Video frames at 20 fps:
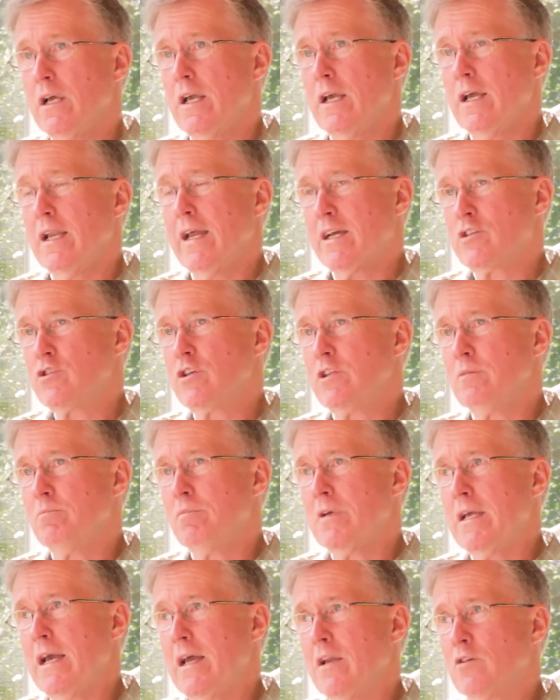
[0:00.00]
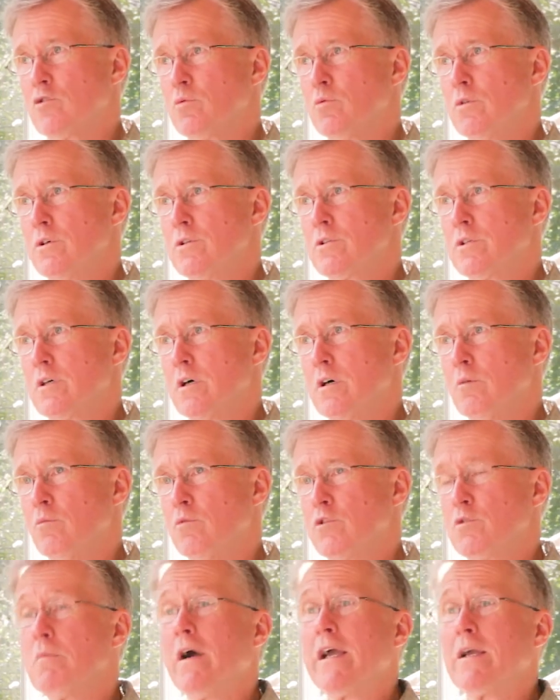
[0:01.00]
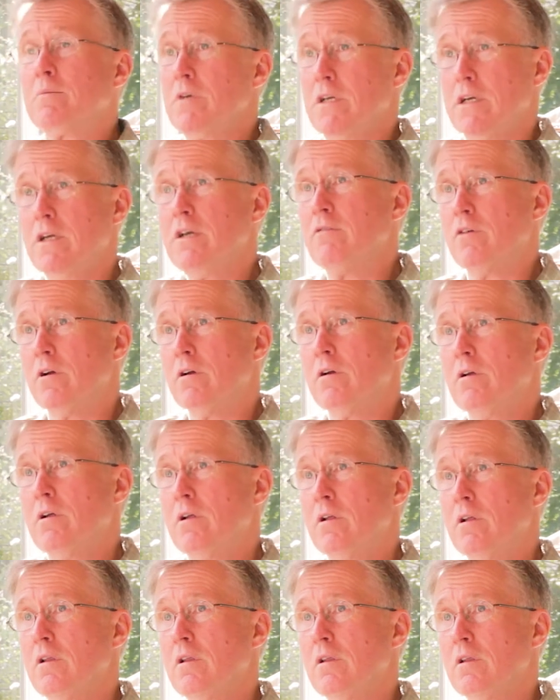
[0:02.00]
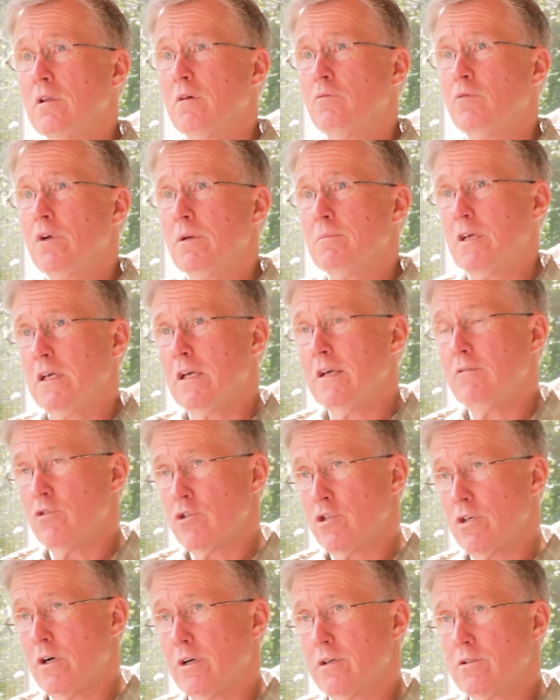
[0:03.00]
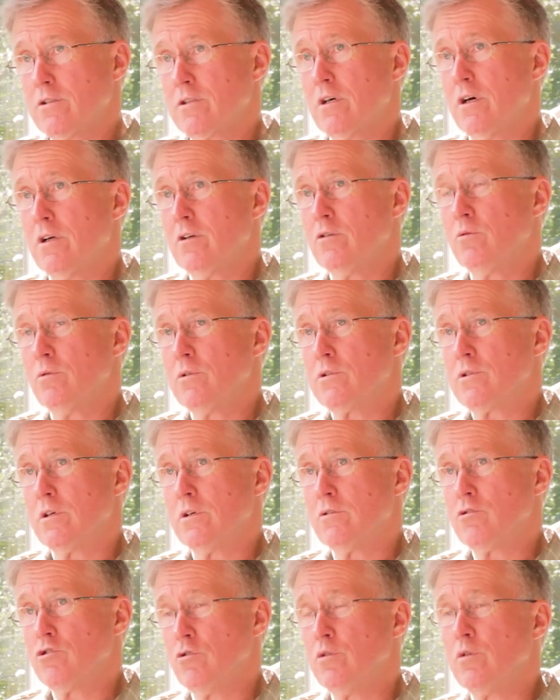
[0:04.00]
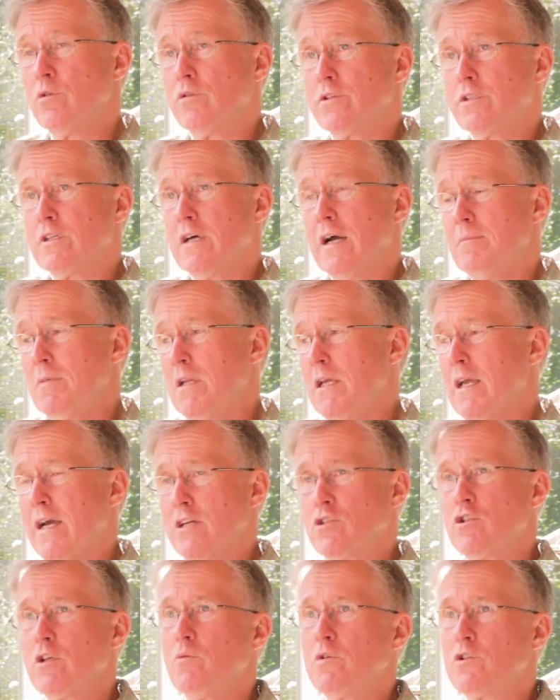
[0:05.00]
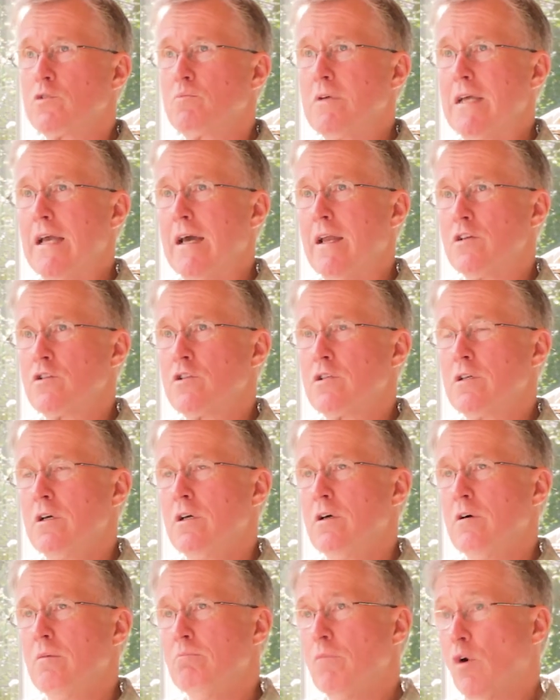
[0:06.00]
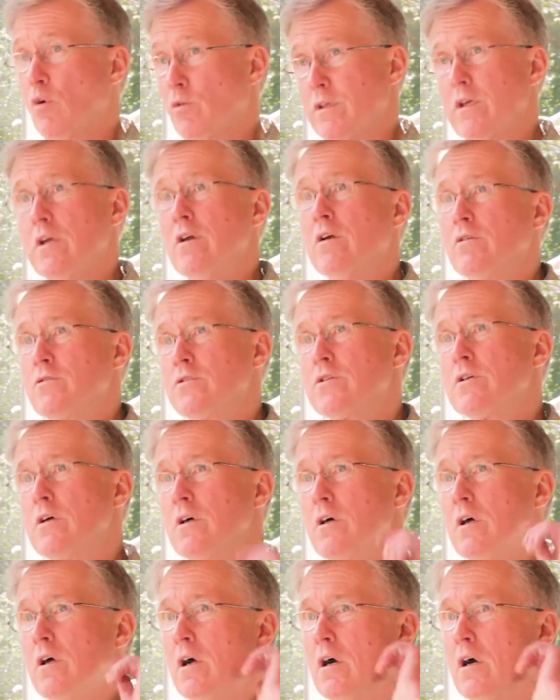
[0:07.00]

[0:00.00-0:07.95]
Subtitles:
And actually the pianist was Mike McKeever, Ray McKeever's youngest son, who was a junior at the time. And he actually was pianist both years.